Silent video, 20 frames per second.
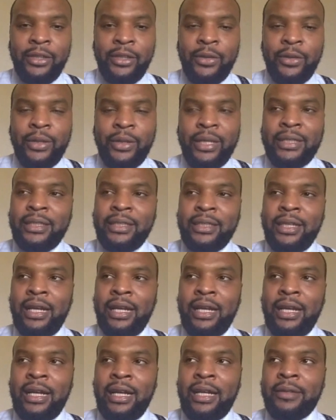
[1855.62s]
It's
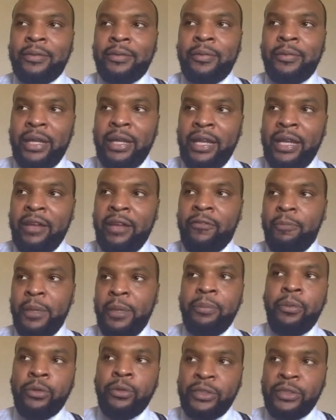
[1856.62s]
if
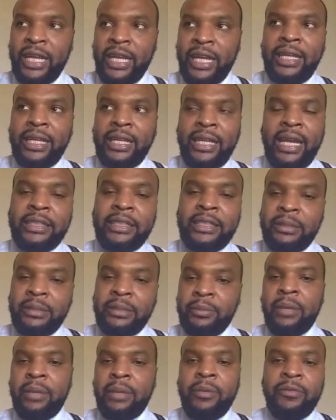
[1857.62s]
people stay engaged and
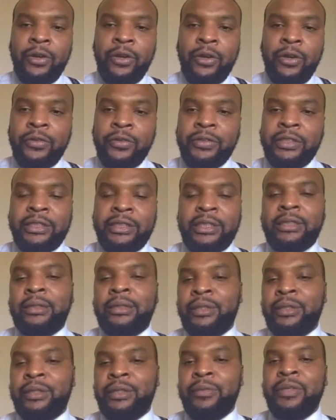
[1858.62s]
become involved in the system,
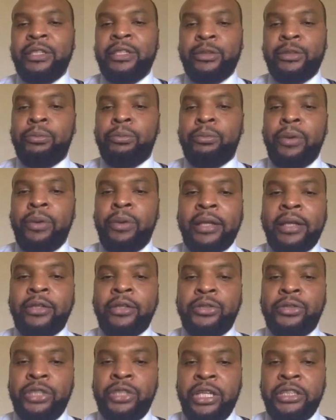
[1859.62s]
some of these real practical
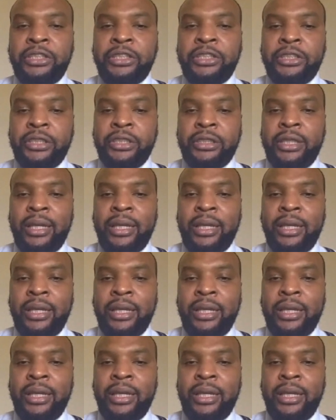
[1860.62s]
changes can take